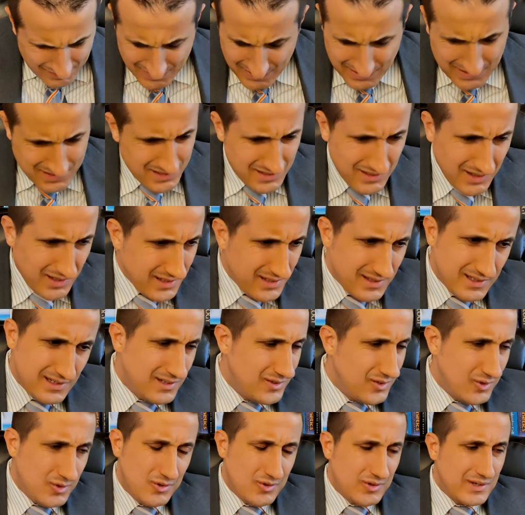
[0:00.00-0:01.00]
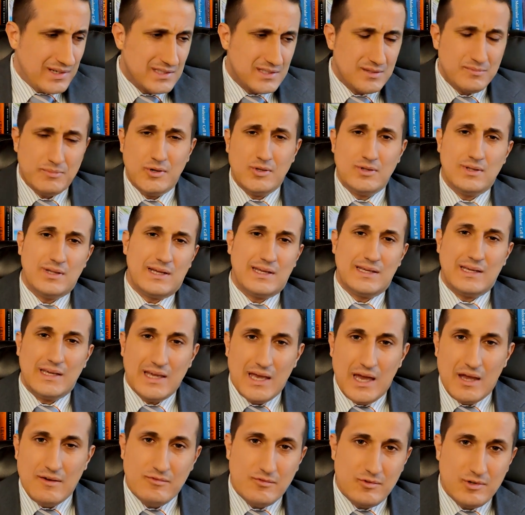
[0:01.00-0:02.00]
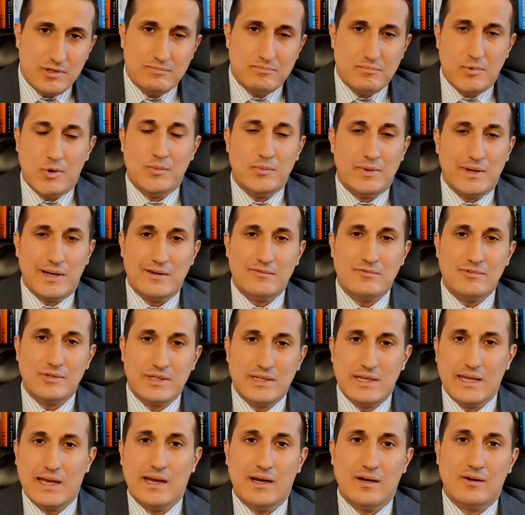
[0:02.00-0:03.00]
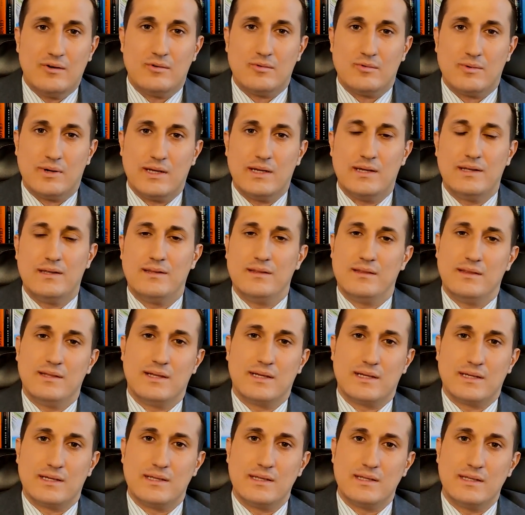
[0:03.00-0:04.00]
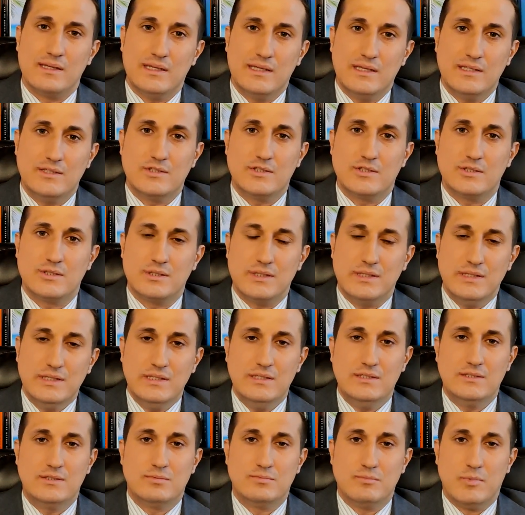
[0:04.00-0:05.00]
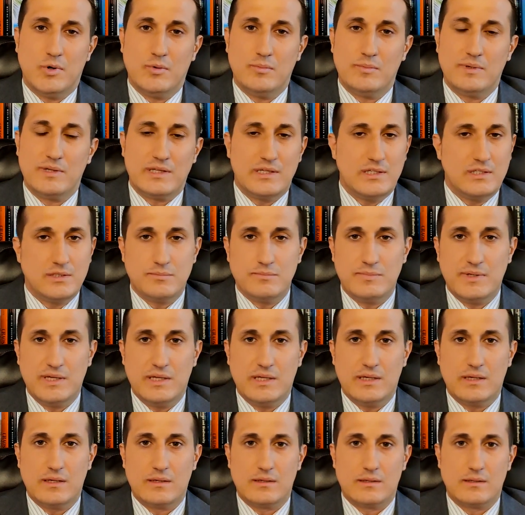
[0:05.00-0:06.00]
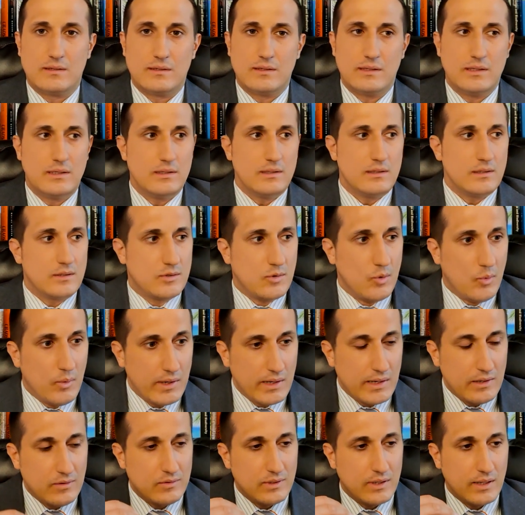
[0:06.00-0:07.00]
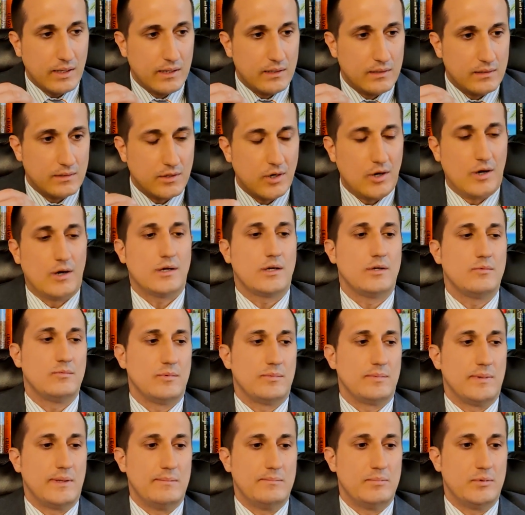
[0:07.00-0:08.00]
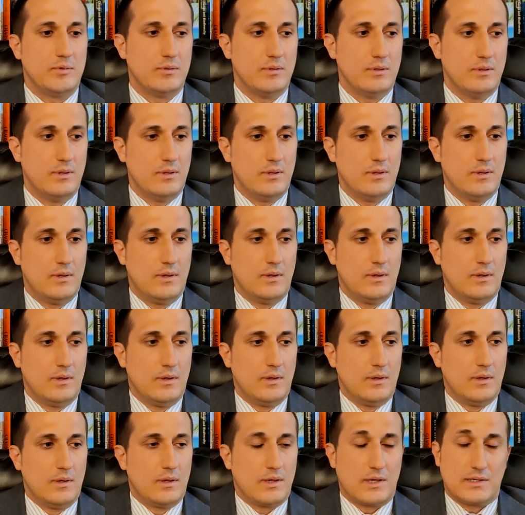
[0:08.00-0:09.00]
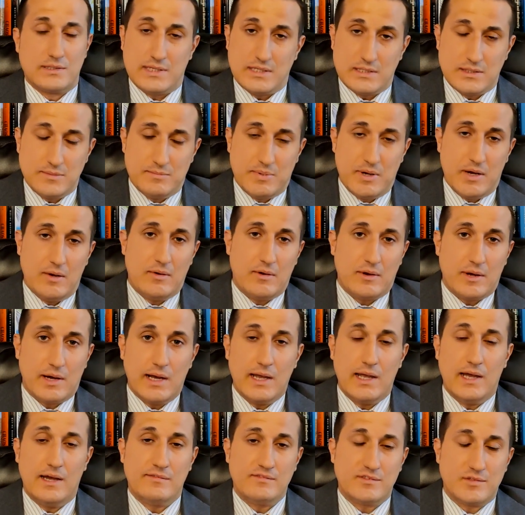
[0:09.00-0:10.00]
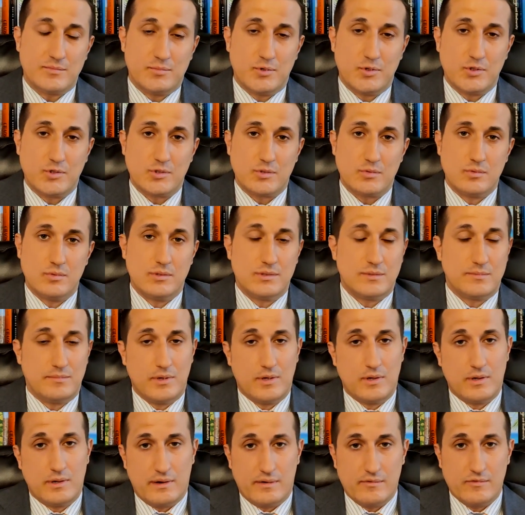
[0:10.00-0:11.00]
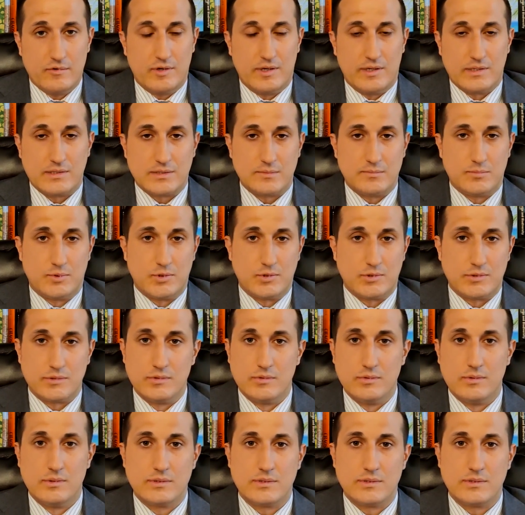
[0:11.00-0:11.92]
That's not, no. It's about like every moment, every now, right? Like each moment, each meeting, going out and talking with people, because that's a barrier I have to push through. It's a barrier everyone has to push through.